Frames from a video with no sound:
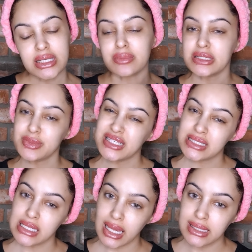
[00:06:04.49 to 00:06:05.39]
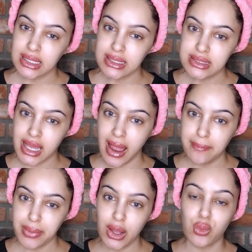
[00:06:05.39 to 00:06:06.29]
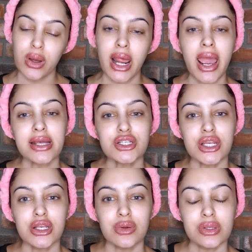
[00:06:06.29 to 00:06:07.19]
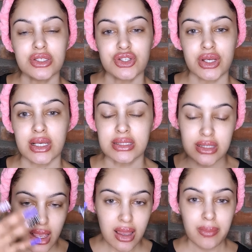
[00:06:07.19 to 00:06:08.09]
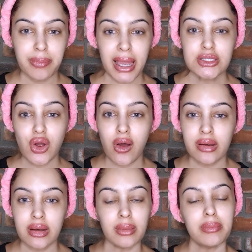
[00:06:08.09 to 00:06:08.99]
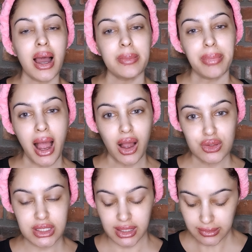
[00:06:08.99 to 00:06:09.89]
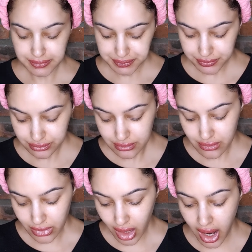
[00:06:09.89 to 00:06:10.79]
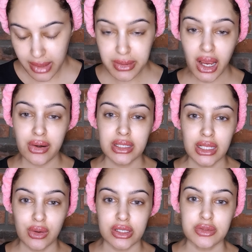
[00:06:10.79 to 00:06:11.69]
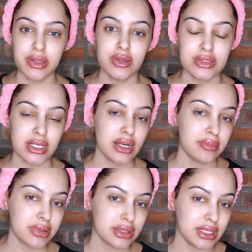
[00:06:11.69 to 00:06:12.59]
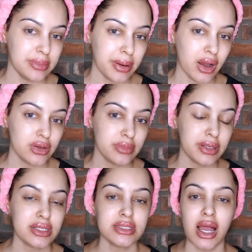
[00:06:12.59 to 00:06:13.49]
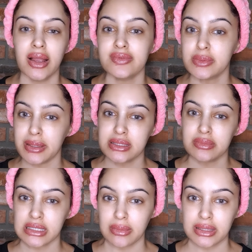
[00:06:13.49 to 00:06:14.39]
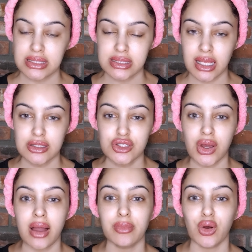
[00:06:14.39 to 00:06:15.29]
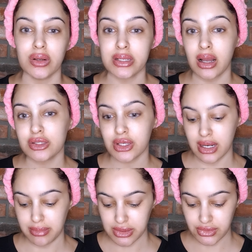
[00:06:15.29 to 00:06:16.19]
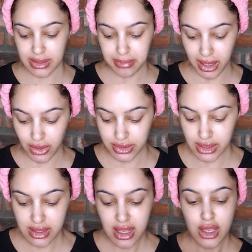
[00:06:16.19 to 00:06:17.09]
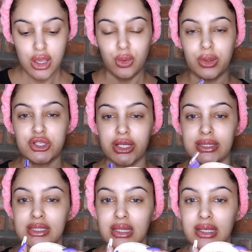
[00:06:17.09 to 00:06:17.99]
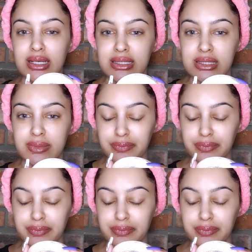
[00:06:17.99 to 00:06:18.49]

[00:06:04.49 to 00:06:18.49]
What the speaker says: It must be slightly damp. And what I actually do is just pat on my powder. I'm currently going to be using number 3 powder because I've spent some time in the sun. So I'm gone down to number 3 powder, which is this.